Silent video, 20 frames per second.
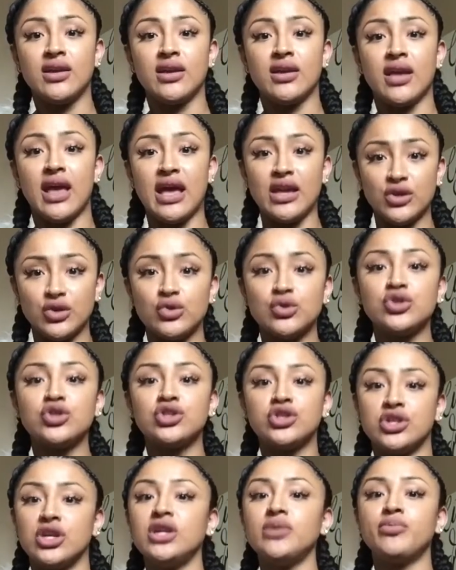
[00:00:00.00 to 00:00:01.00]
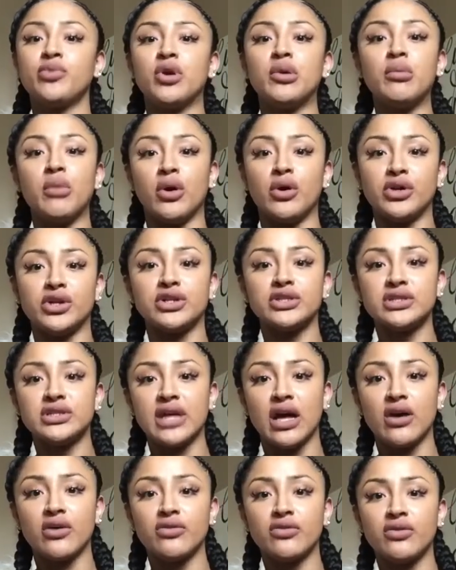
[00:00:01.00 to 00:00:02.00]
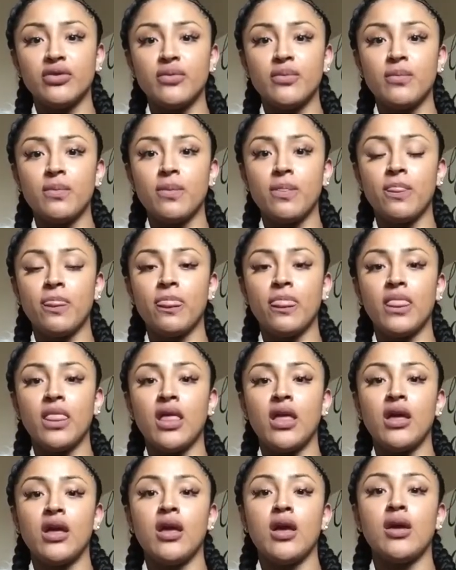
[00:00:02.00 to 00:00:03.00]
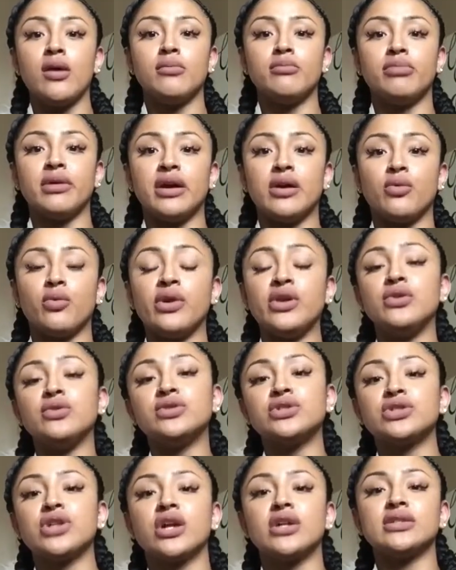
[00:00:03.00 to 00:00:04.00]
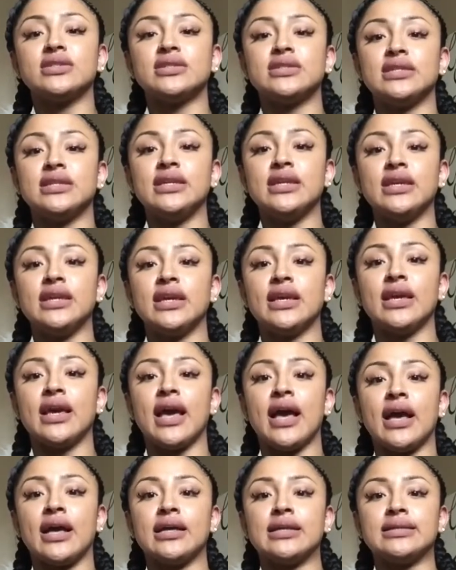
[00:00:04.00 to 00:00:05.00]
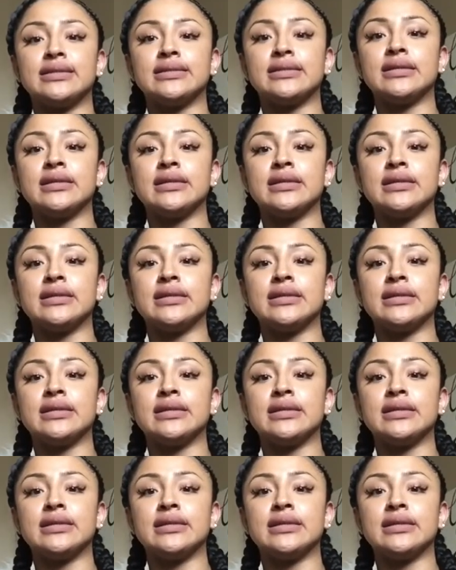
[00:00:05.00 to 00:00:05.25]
And you should promote yourself. But when you start seeing it as,